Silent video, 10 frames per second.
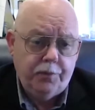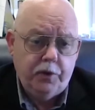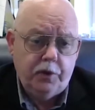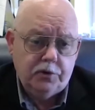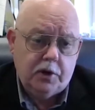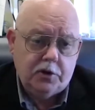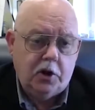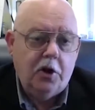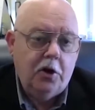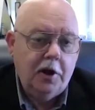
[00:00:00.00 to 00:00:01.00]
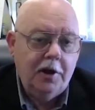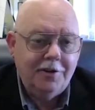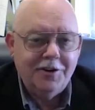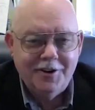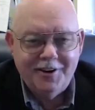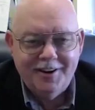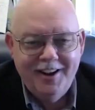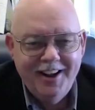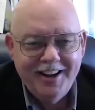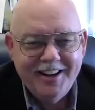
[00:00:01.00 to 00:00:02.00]
So that's a long answer
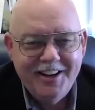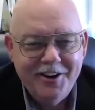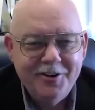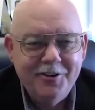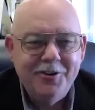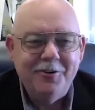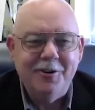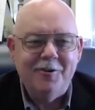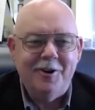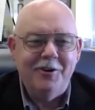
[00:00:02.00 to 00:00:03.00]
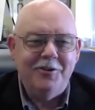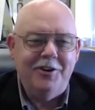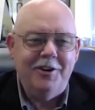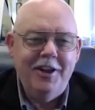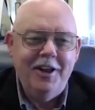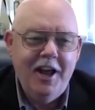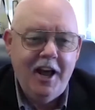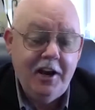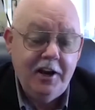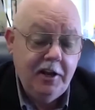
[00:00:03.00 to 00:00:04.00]
to your short question.
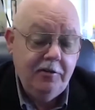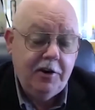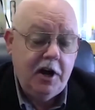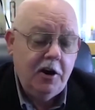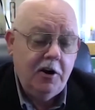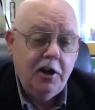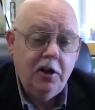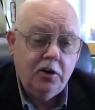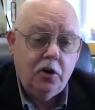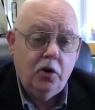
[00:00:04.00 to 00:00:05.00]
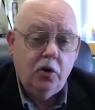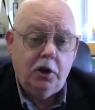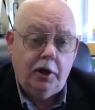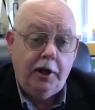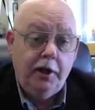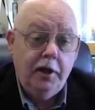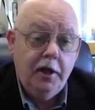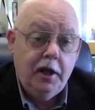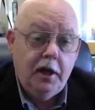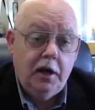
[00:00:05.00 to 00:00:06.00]
And even hiring here locally.
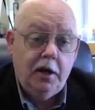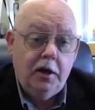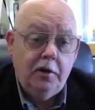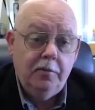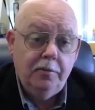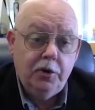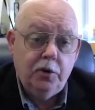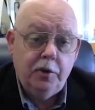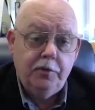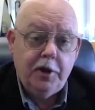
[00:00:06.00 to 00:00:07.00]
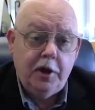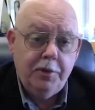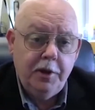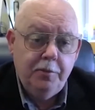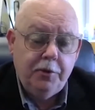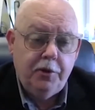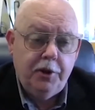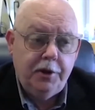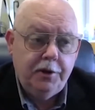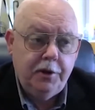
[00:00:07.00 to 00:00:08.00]
We've got people
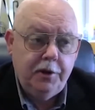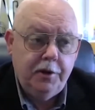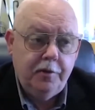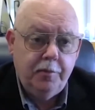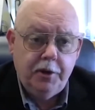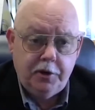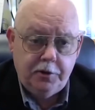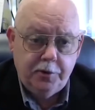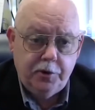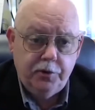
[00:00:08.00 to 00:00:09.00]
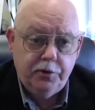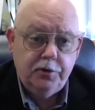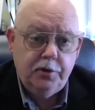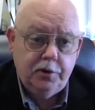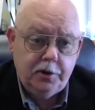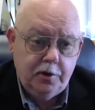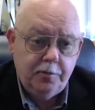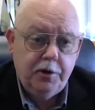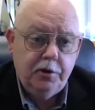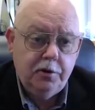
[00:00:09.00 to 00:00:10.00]
that have been exposed in the
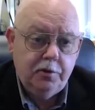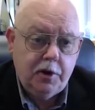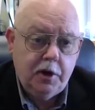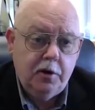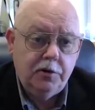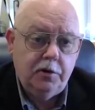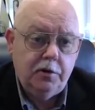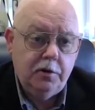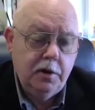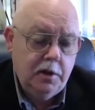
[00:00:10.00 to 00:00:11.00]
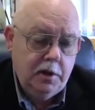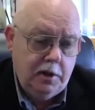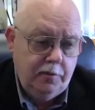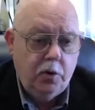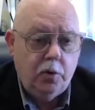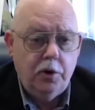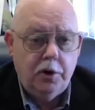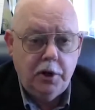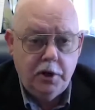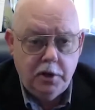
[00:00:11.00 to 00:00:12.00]
company to the virus and have
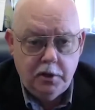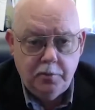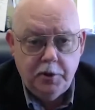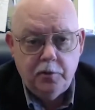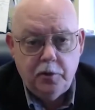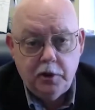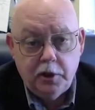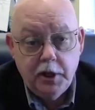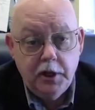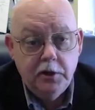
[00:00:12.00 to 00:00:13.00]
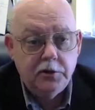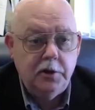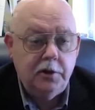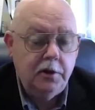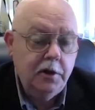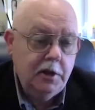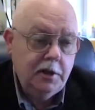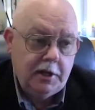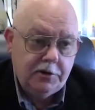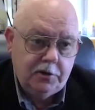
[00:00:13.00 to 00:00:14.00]
quarantined and been released. And
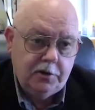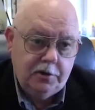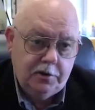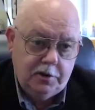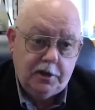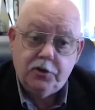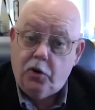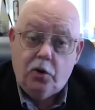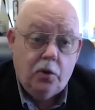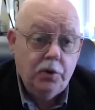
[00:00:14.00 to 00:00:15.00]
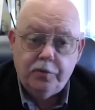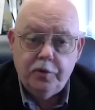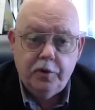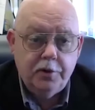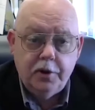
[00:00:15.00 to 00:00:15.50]
that's a whole different